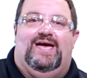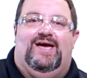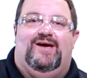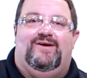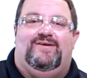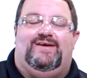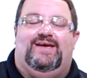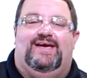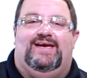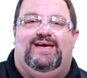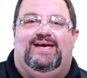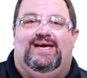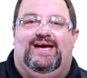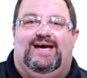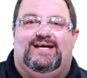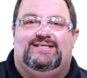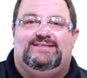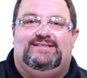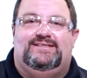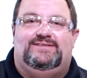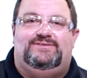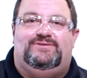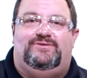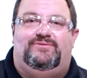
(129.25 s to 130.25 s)
Okay guys,
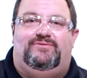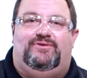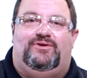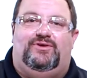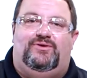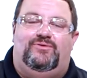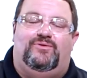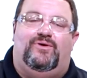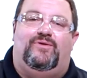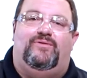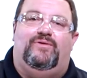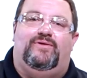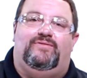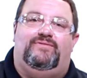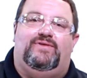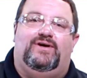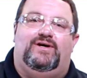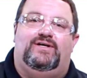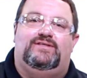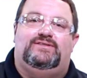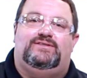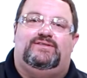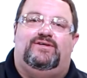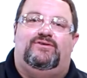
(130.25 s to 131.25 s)
let's review what we've
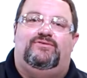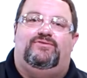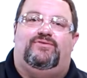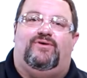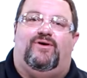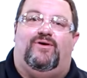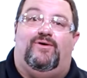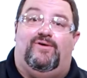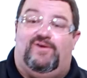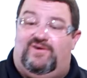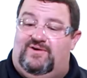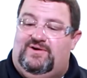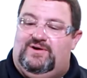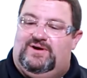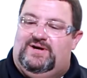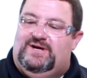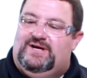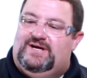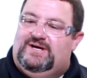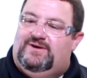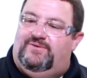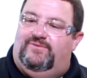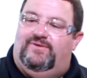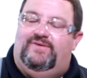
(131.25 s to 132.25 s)
done so far.
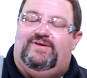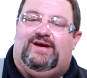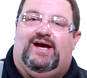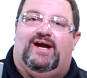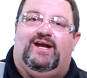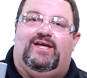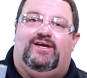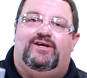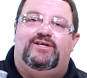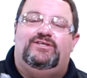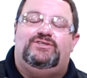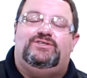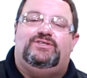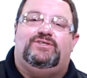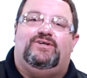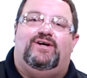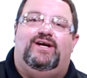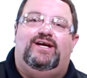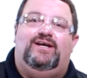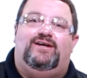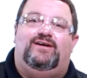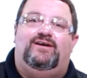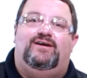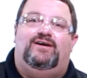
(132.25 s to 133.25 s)
We've got a good
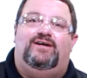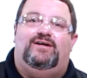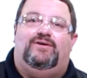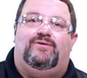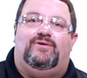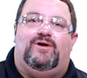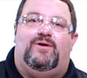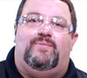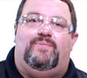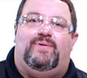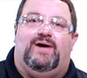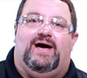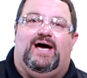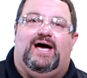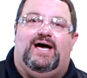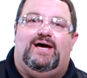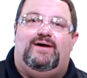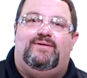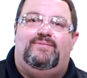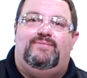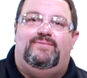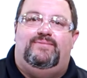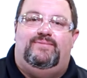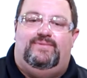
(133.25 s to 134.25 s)
straight cut on our pipe.
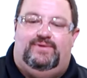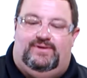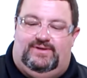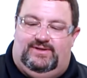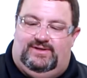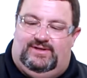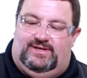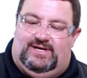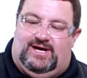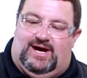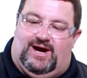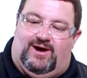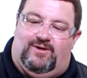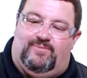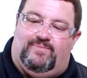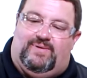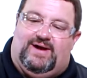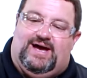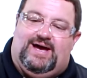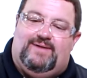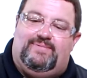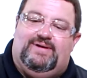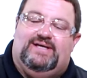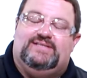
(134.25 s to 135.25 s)
Our
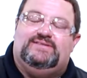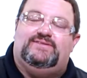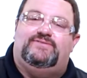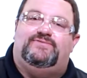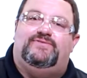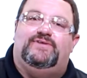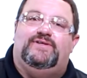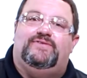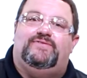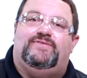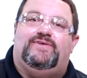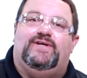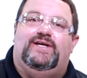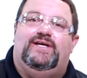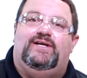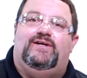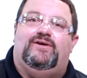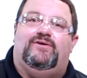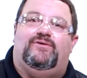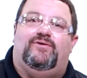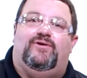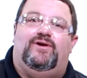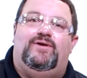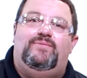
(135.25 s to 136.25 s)
pipe has a
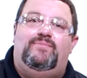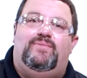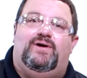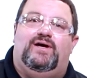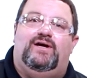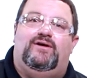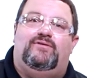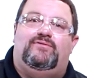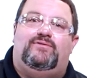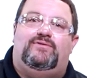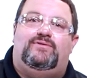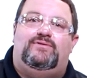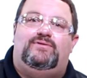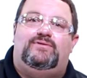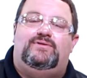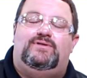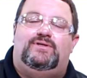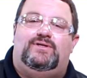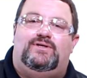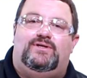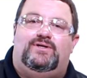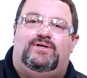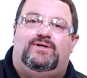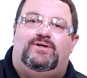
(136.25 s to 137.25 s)
15-degree bevel.
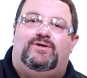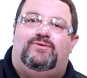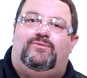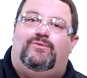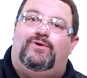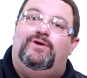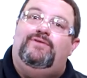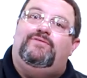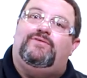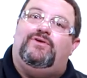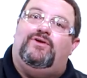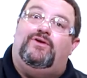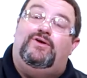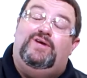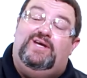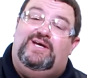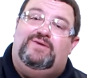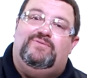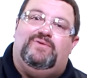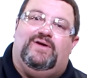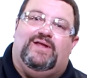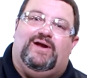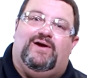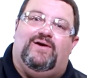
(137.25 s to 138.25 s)
We've
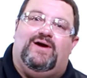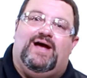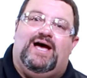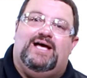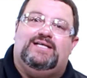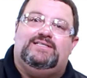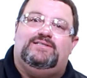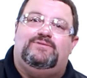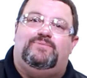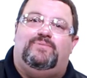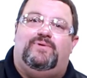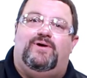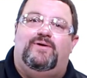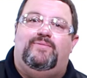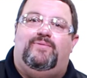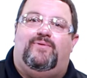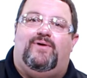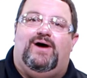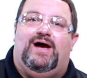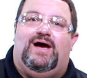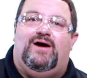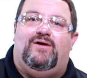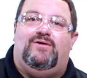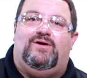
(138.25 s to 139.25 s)
cleaned with our
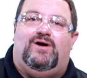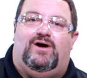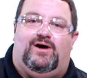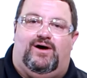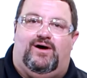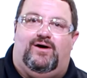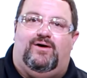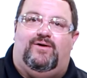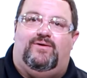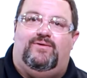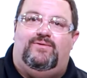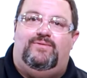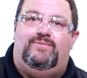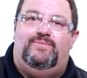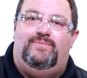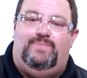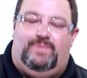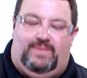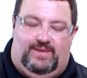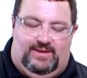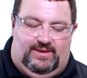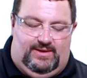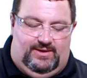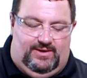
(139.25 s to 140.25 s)
isopropyl alcohol.
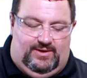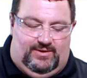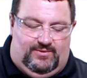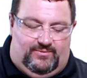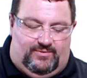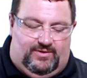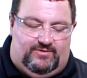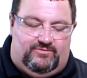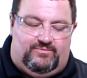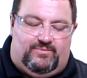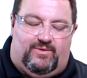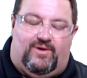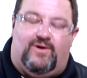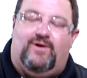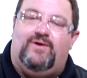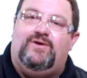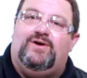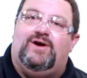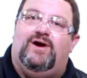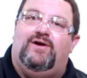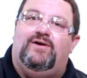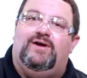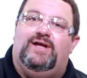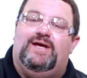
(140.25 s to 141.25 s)
We've marked
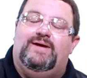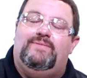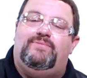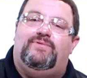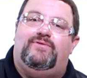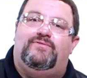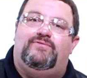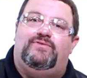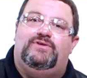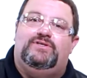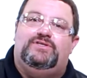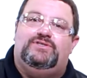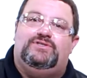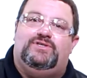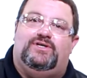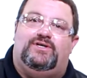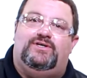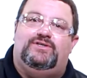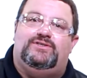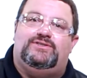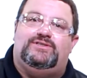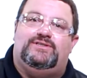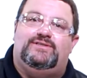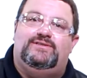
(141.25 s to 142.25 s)
our depth of
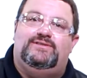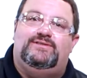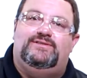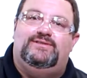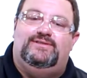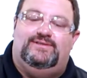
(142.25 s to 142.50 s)
insertion.